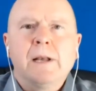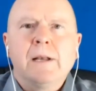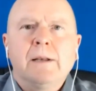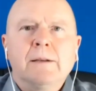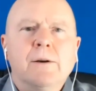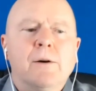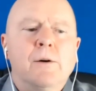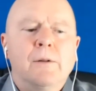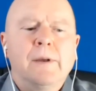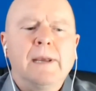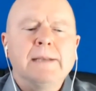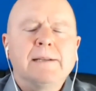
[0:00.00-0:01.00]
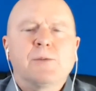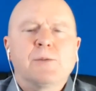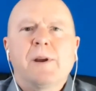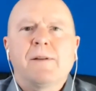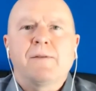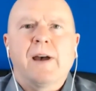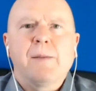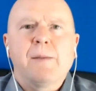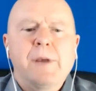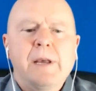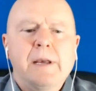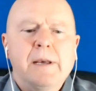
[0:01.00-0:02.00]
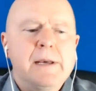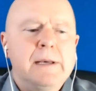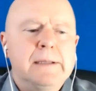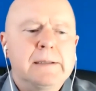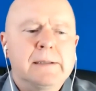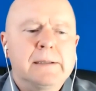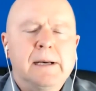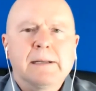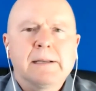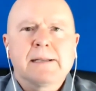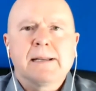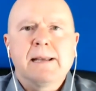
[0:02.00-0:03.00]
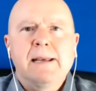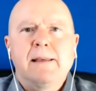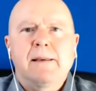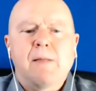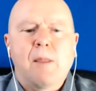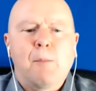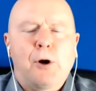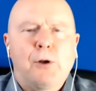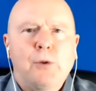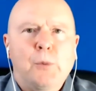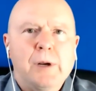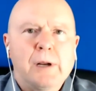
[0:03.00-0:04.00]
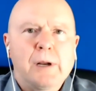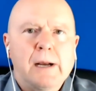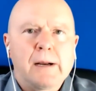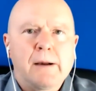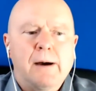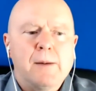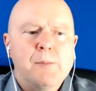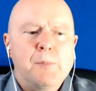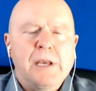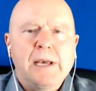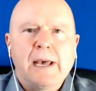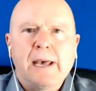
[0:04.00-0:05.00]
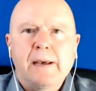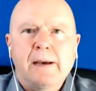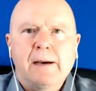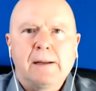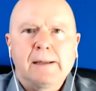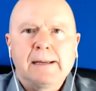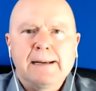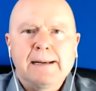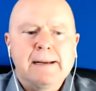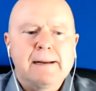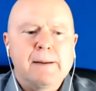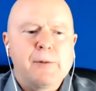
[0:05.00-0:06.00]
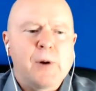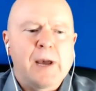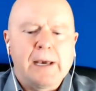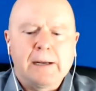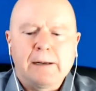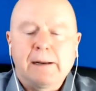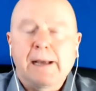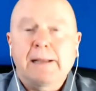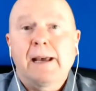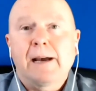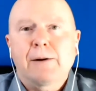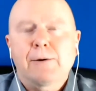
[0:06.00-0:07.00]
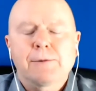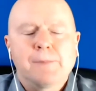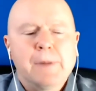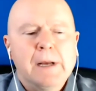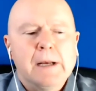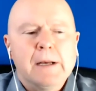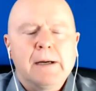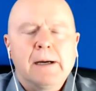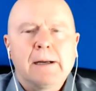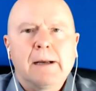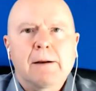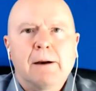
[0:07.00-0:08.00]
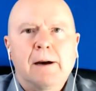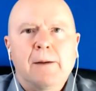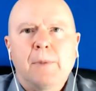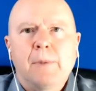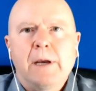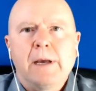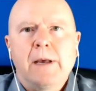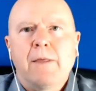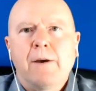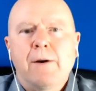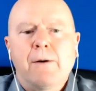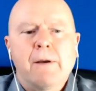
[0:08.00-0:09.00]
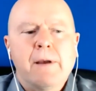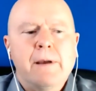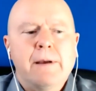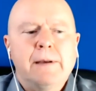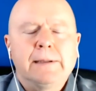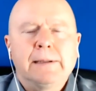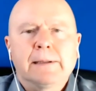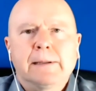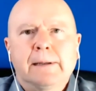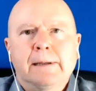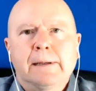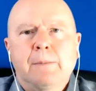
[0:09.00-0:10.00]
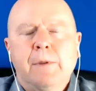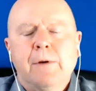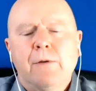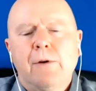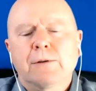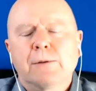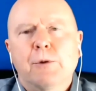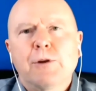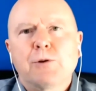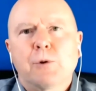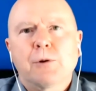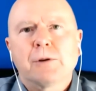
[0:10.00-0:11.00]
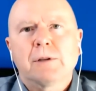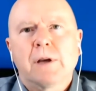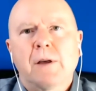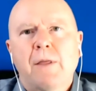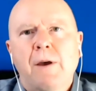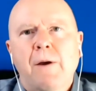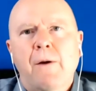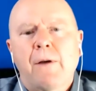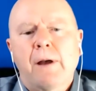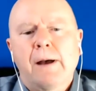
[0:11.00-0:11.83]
So the easiest way to find me is just keithbaldwin.com, BALDWIN, like the actors, .com, and there is there are some resources on there,